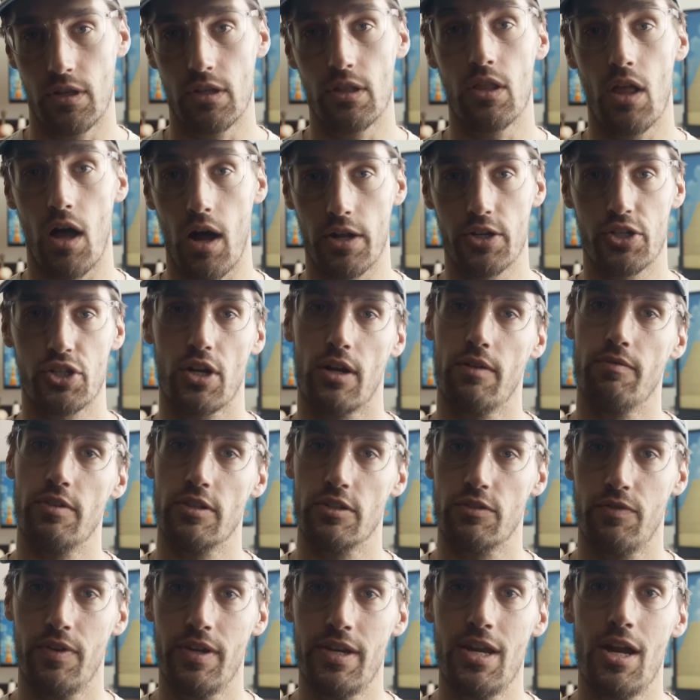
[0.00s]
launch of this
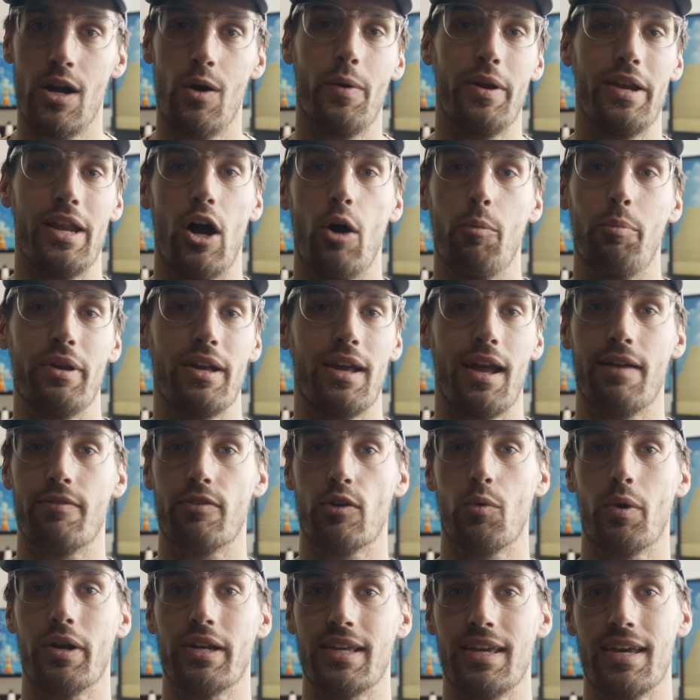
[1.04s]
video and helping
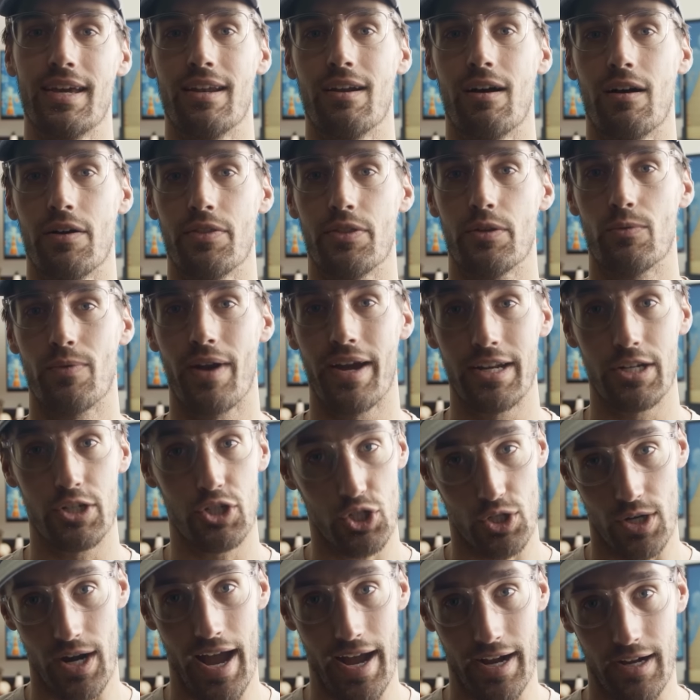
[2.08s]
everyone get on the right
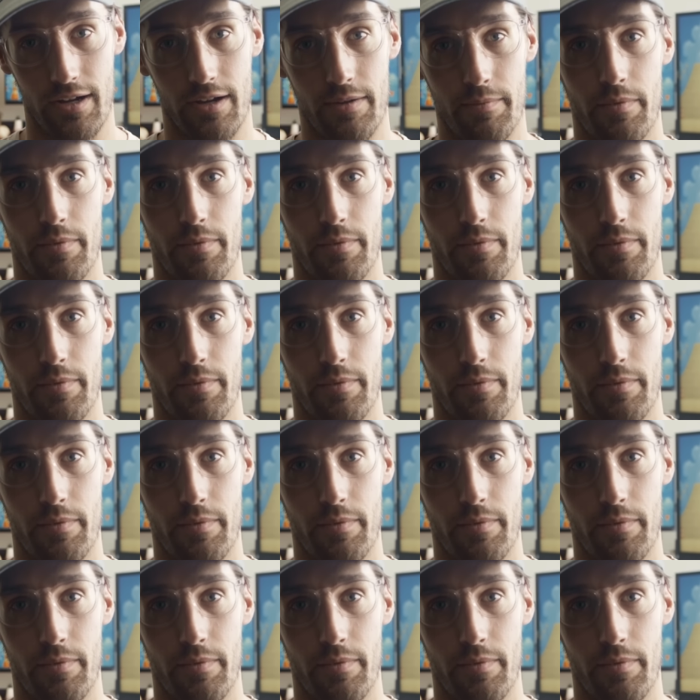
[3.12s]
track.